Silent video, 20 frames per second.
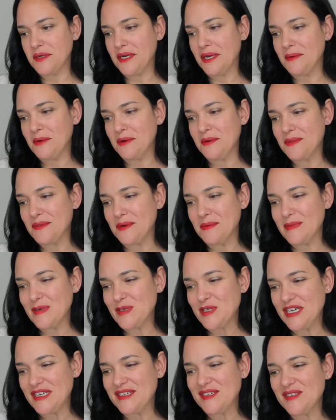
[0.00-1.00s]
I wrote
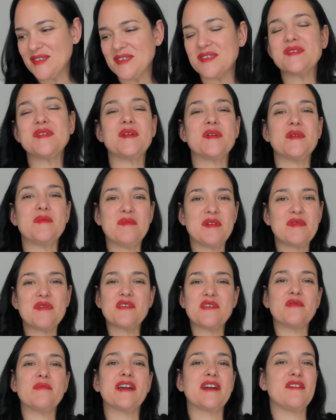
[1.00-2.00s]
thermogenesis here, but
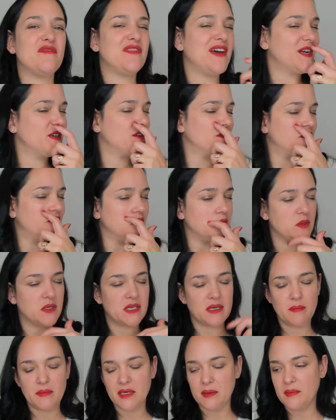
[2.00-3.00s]
thermic effect of food
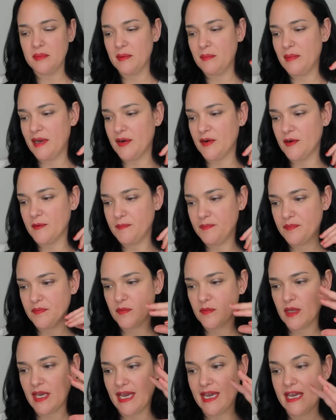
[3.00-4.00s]
can be a bit better,
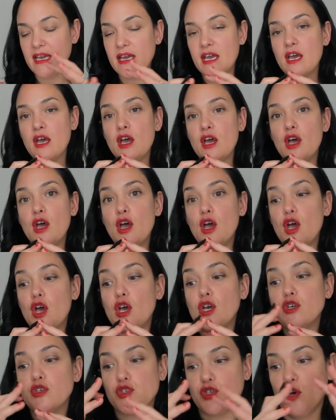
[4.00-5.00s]
okay?
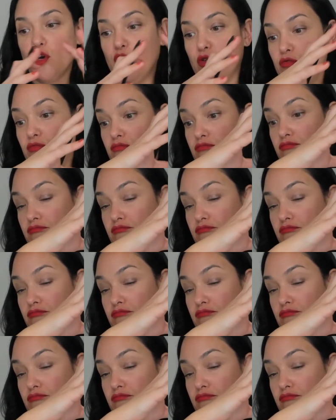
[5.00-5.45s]
So